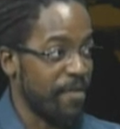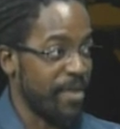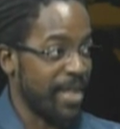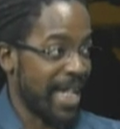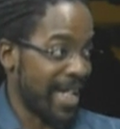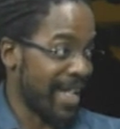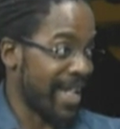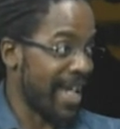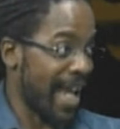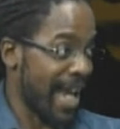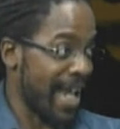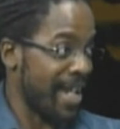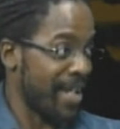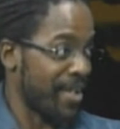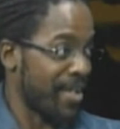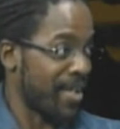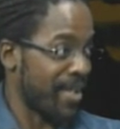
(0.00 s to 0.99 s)

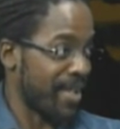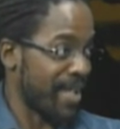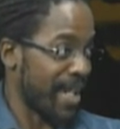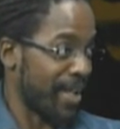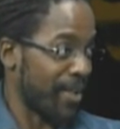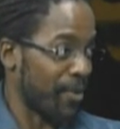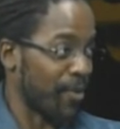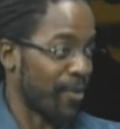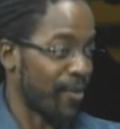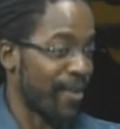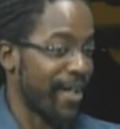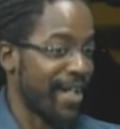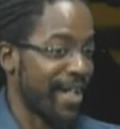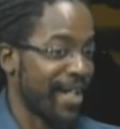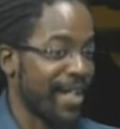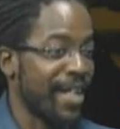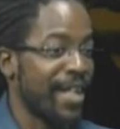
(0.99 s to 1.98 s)
dedicated to technical
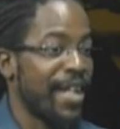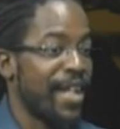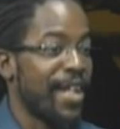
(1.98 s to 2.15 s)
writing,